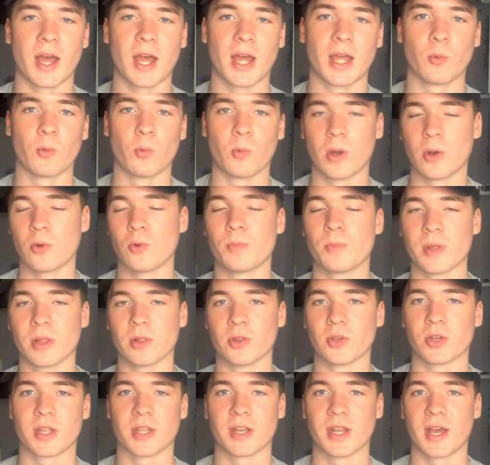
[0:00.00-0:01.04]
I will be
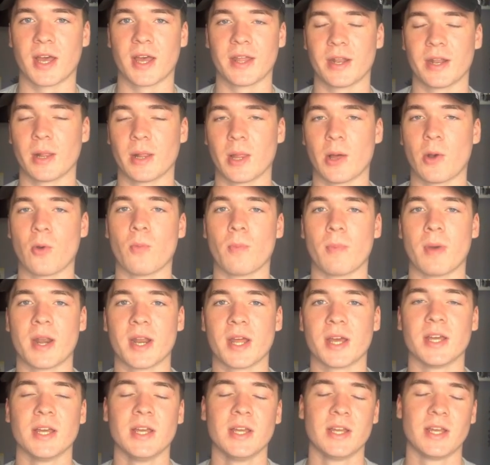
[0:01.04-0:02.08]
looking at in a little
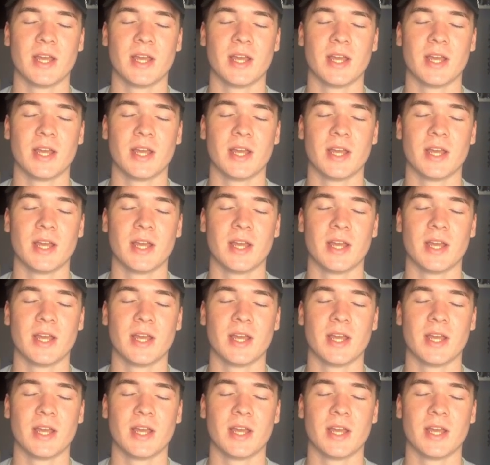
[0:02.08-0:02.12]
minute